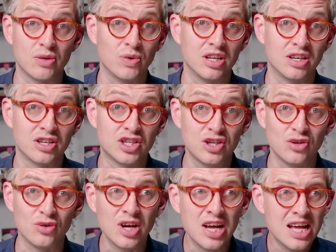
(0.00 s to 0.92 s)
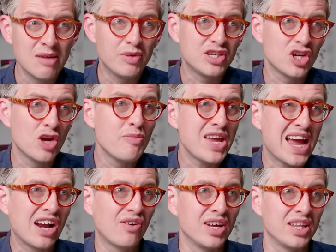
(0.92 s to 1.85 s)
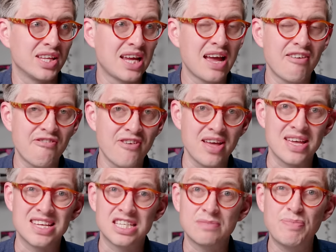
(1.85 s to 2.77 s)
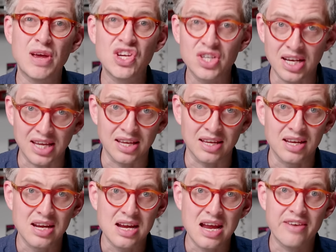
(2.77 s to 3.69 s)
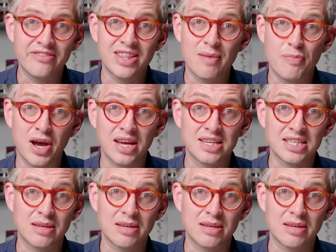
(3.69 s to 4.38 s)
of the world too. But don't be angry at the cafe, especially if they're buying